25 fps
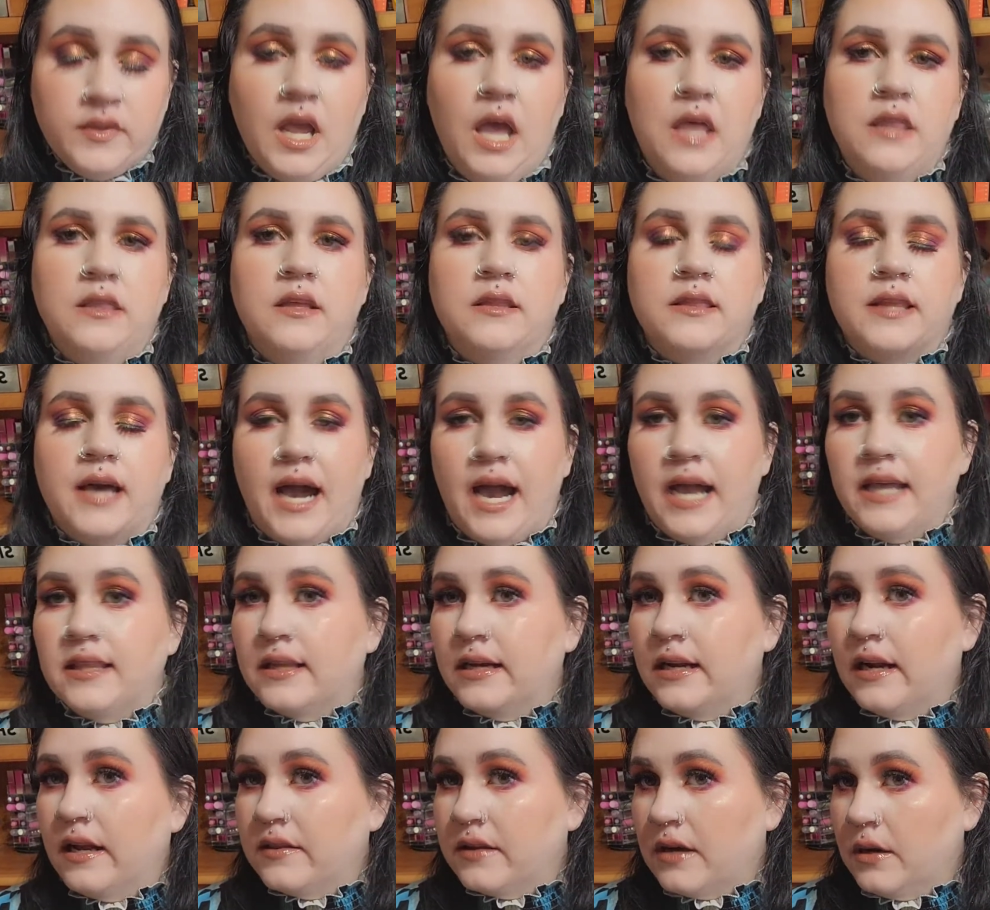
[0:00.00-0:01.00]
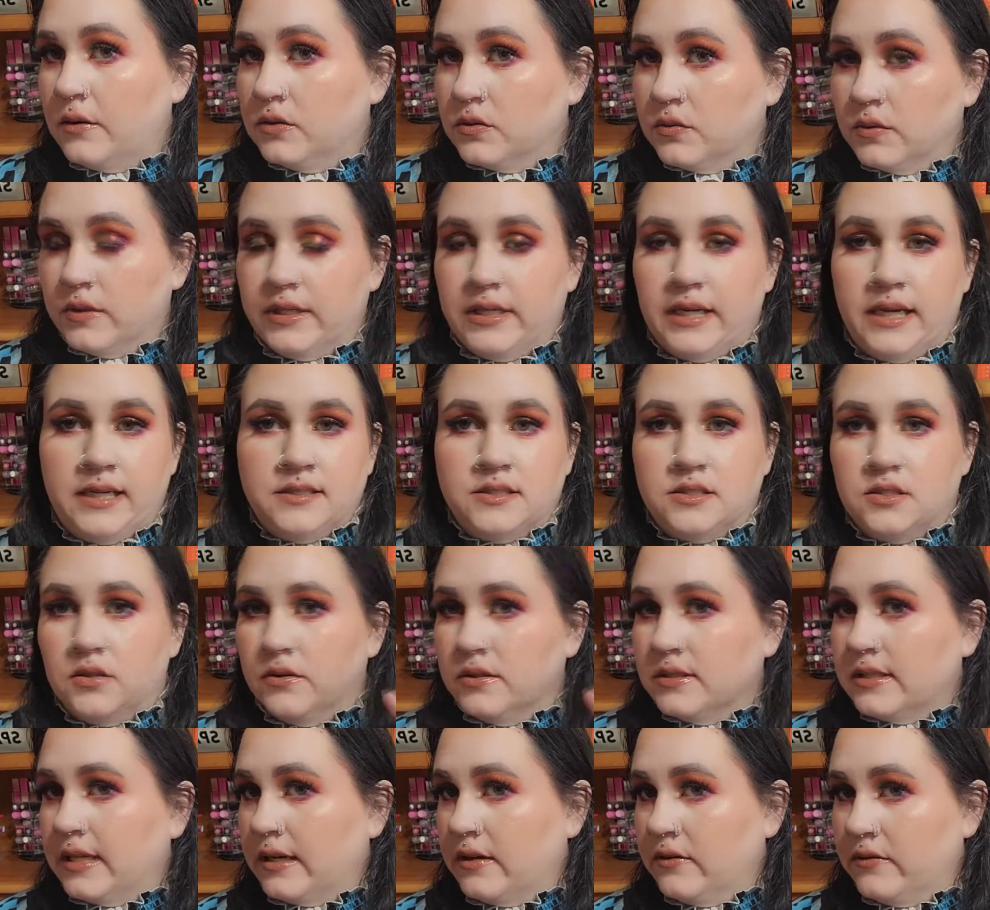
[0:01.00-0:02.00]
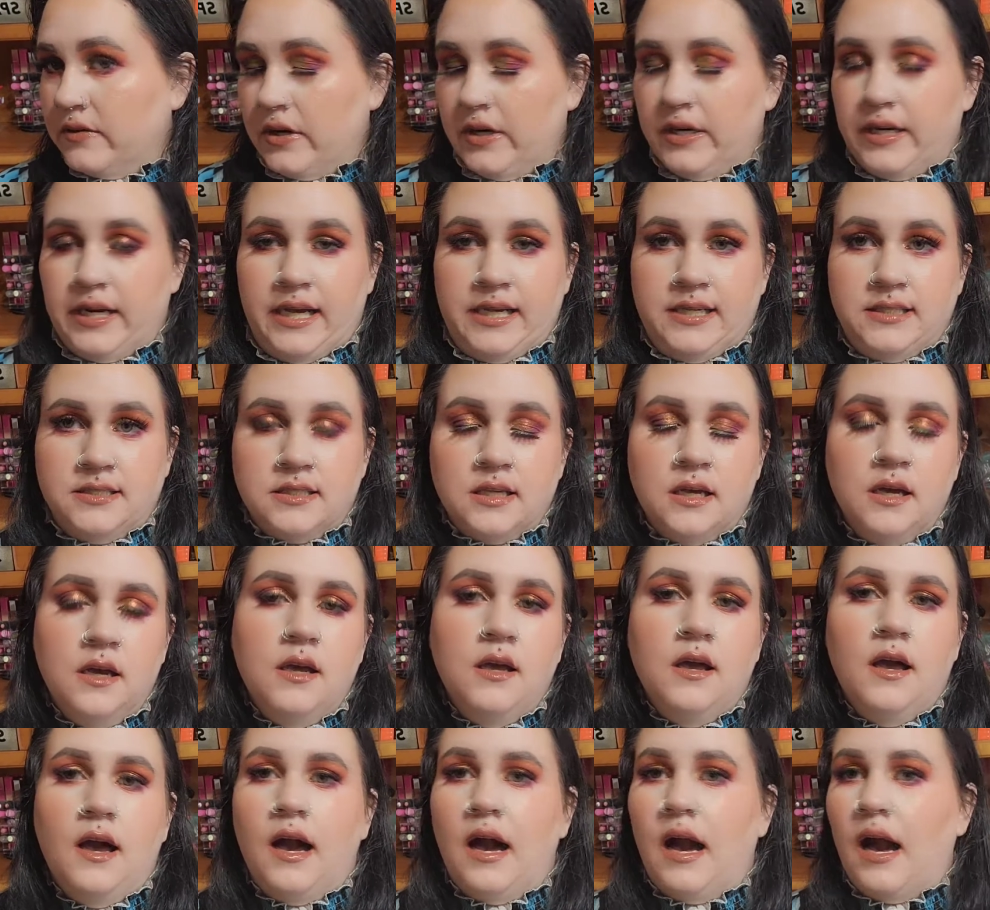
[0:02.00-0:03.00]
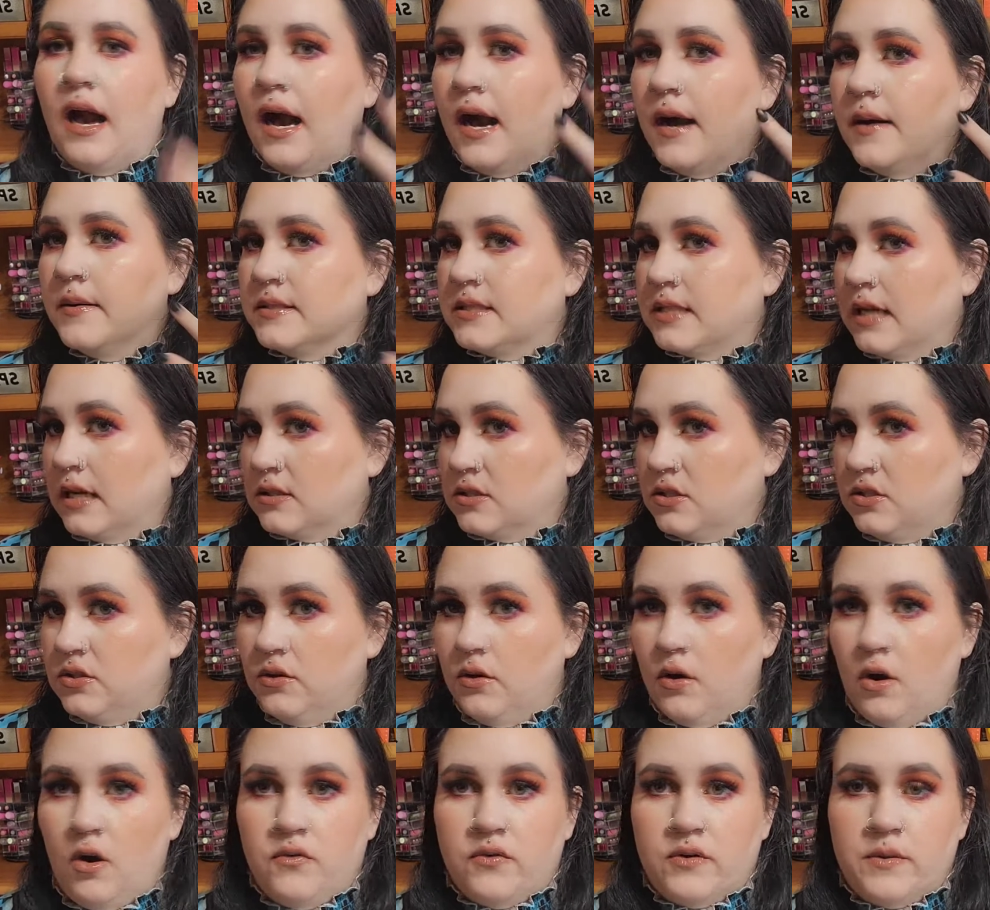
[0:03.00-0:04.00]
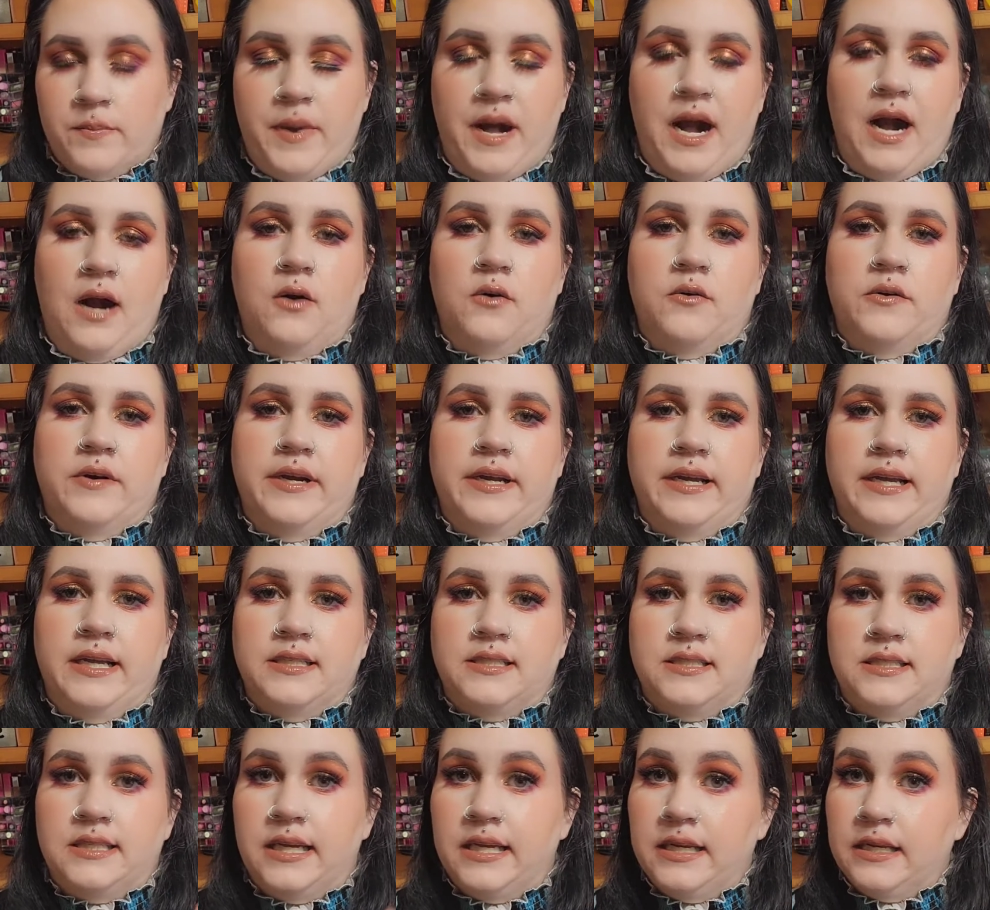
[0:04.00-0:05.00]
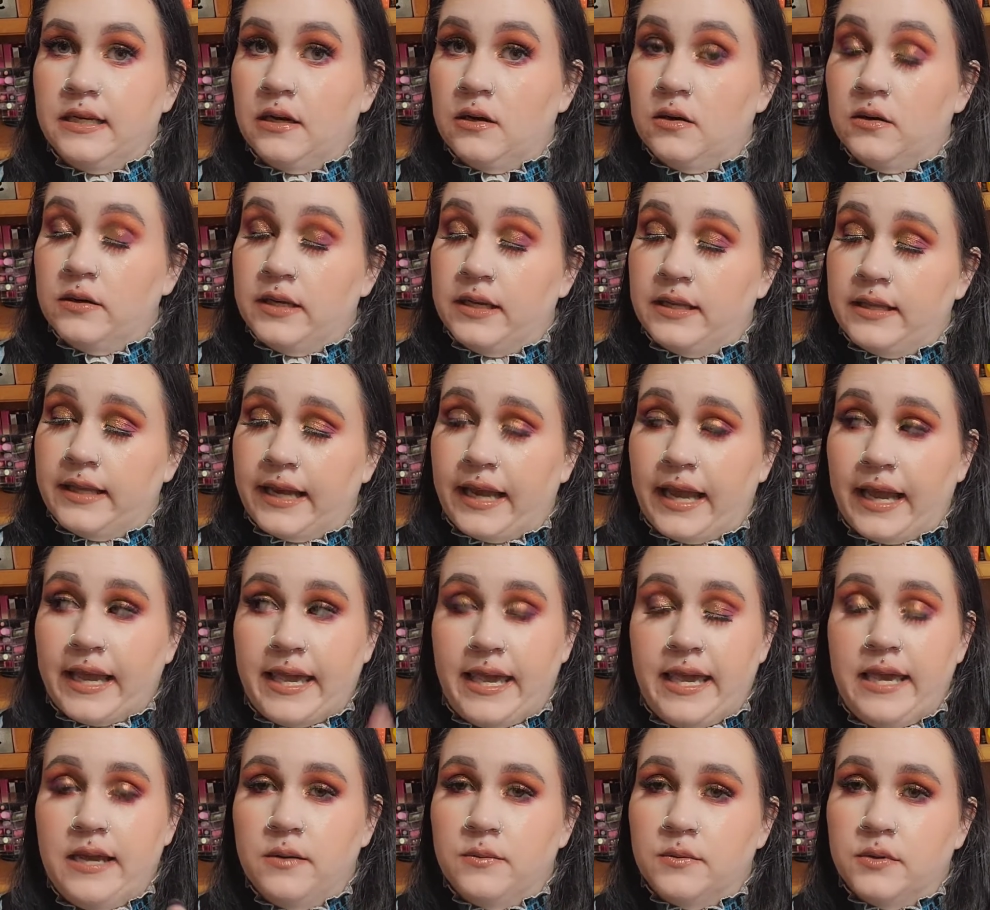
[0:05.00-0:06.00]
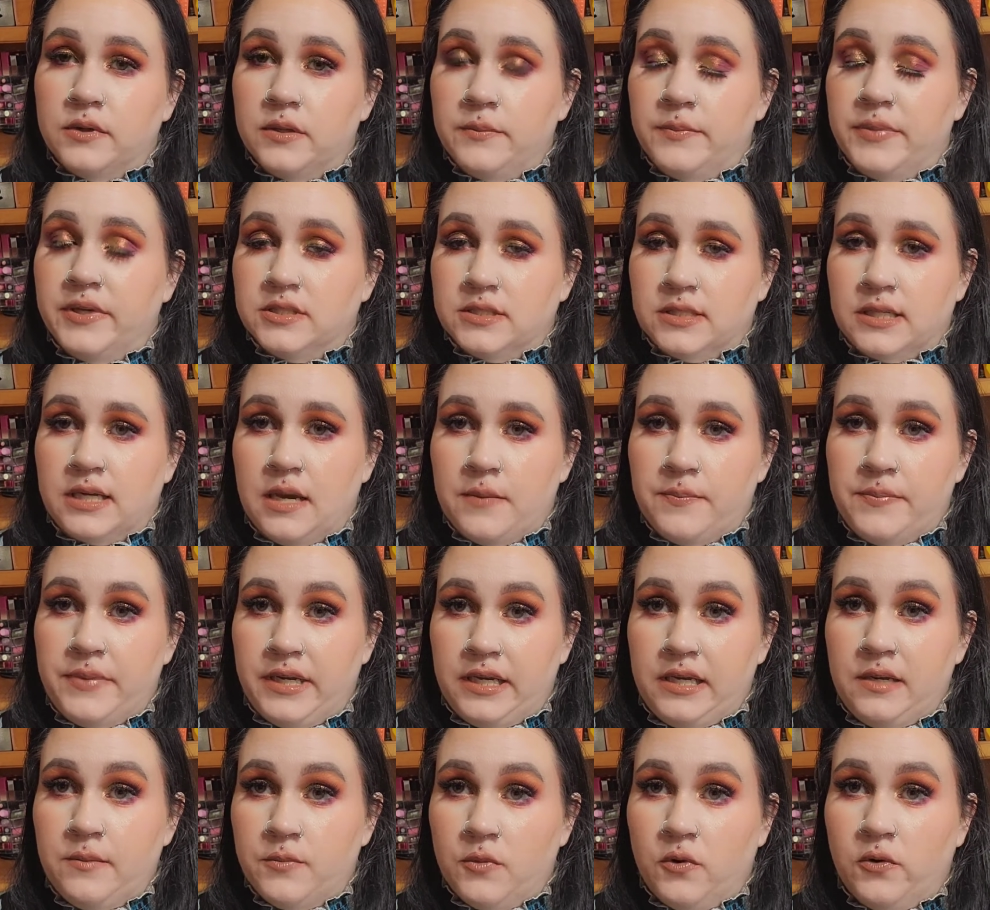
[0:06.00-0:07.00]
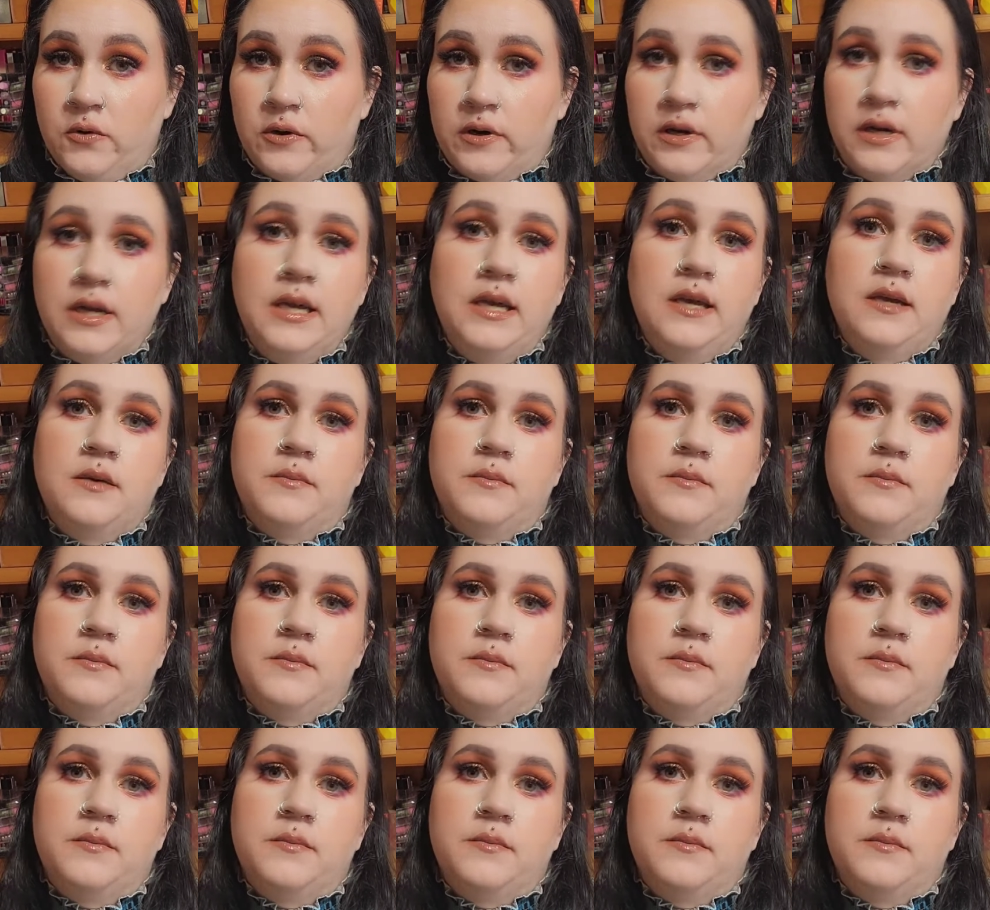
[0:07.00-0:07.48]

And then the highlight I thought was really nice too. It's like a very nice, it's not too overpowering. It did, like I can't really build it up anymore